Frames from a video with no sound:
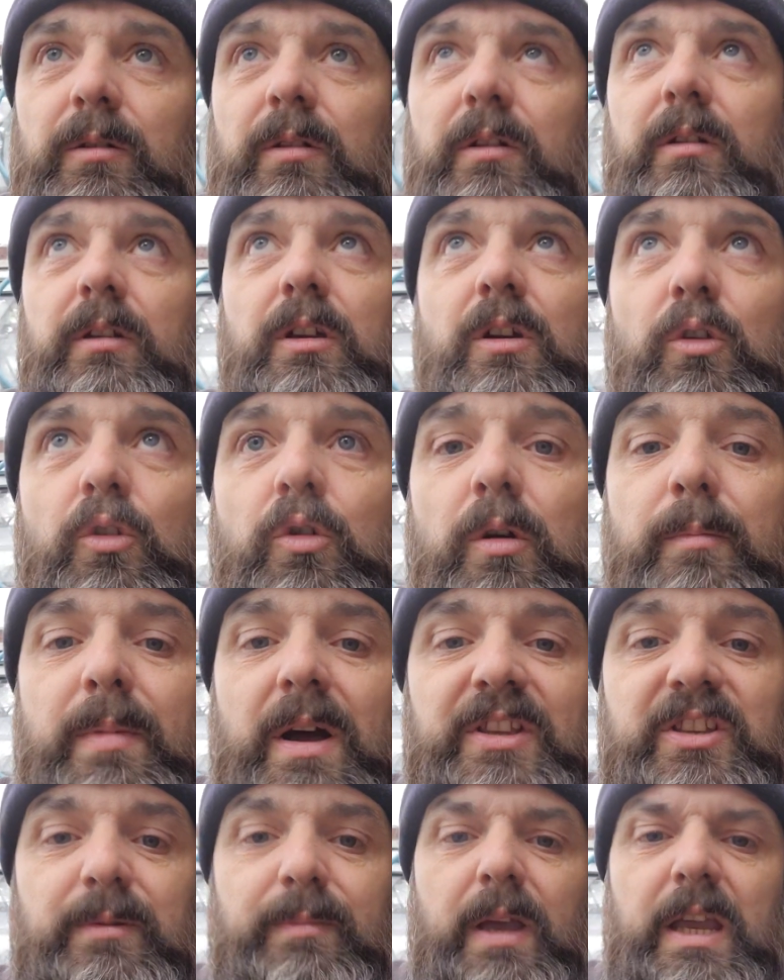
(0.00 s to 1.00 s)
you know, going
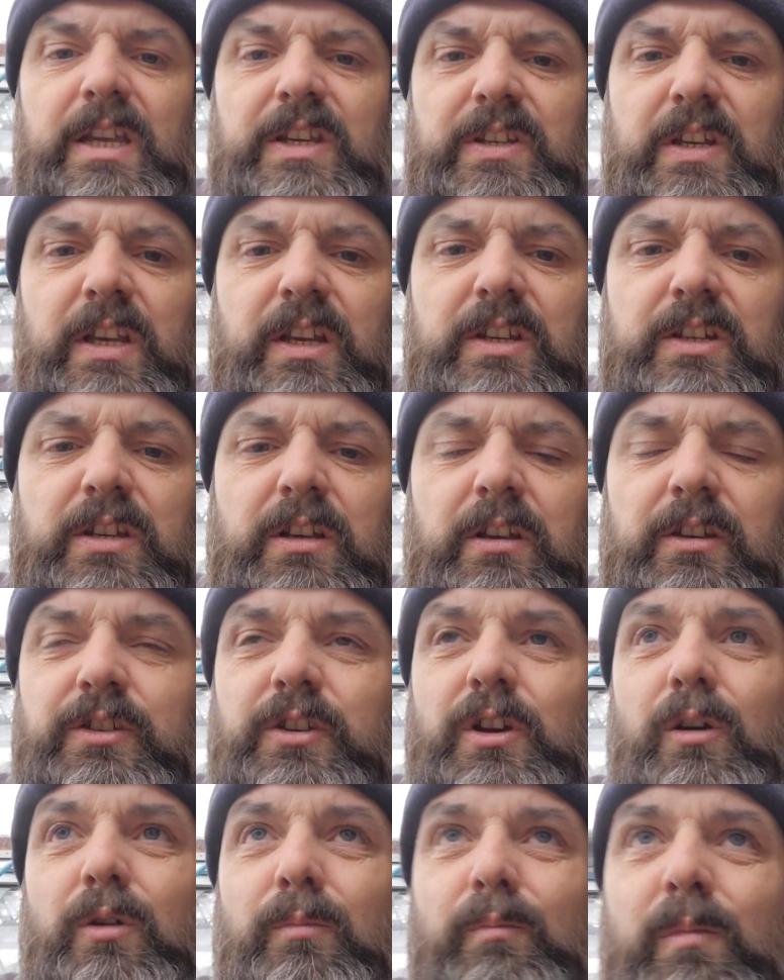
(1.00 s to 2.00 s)
back to basics.
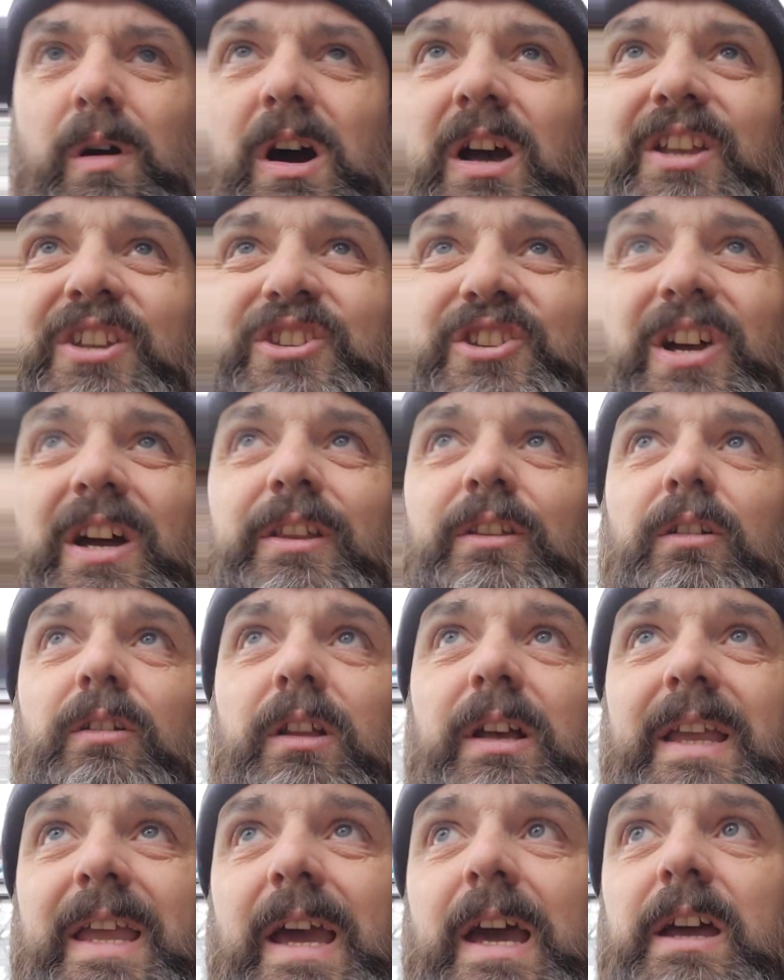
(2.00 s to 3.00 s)
So my channel,
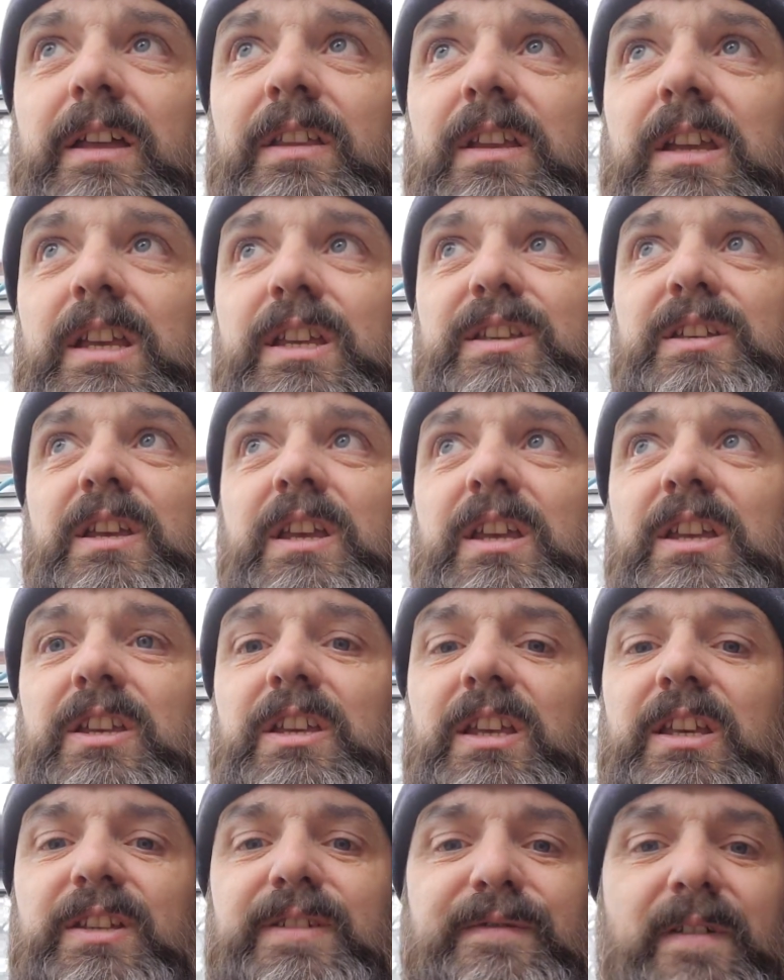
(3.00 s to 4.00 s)
again,
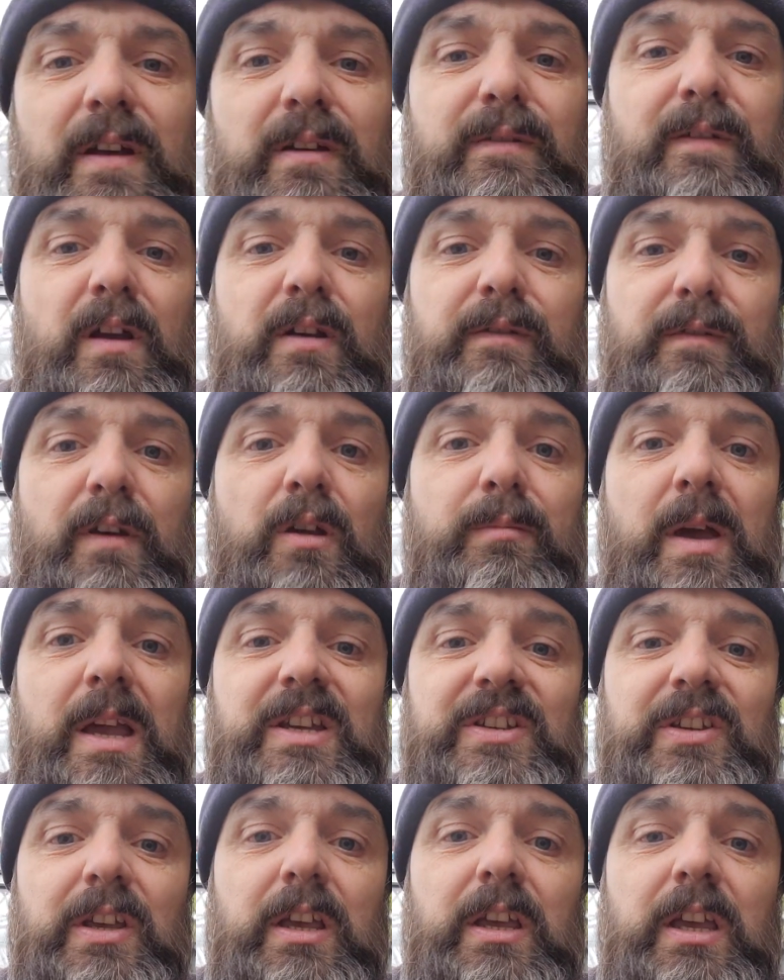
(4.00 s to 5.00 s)
it's very, very, very
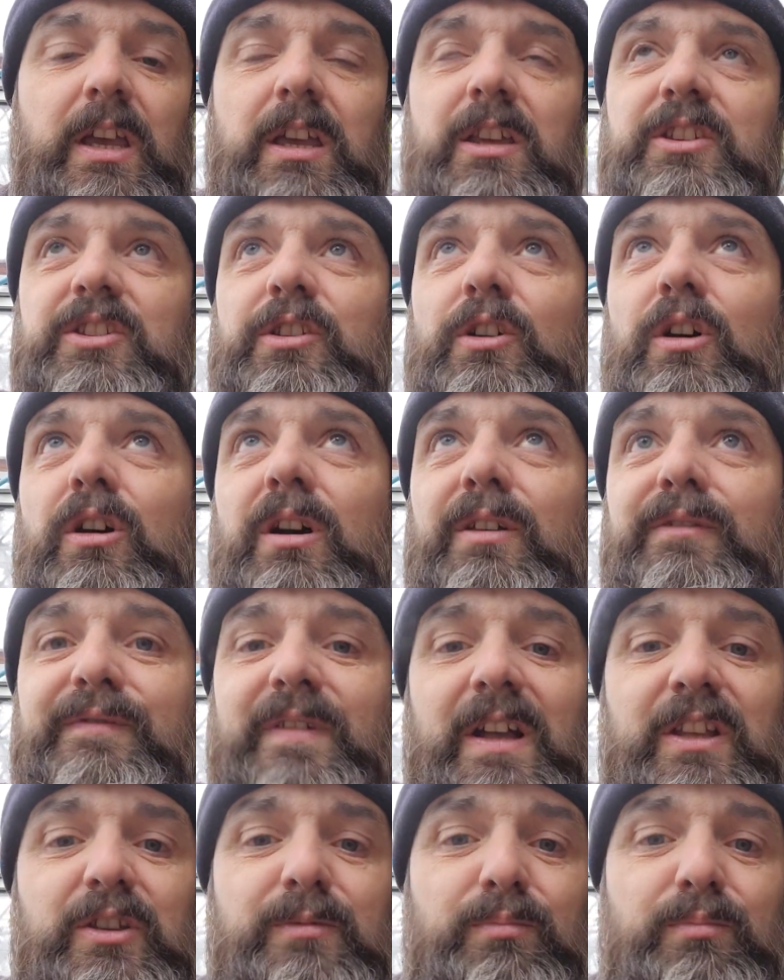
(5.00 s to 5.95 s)
basic. It's not advanced